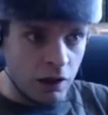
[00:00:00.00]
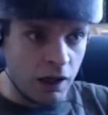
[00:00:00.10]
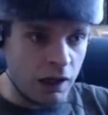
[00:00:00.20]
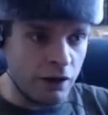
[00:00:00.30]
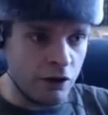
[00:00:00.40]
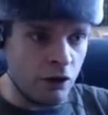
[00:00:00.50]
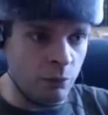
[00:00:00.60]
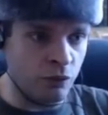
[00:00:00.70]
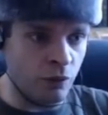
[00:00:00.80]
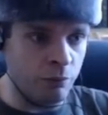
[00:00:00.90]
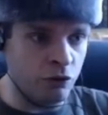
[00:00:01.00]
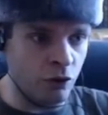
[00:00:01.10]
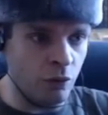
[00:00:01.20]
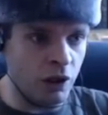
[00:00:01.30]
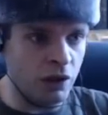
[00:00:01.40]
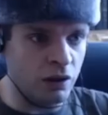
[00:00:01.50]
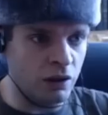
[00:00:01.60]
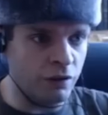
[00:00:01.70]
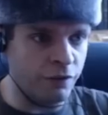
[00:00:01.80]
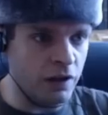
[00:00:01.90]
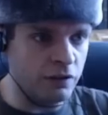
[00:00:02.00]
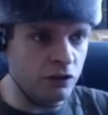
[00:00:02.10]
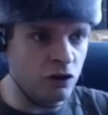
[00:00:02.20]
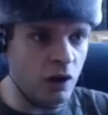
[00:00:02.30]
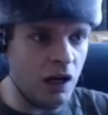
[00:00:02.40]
comes from doing the Phase 2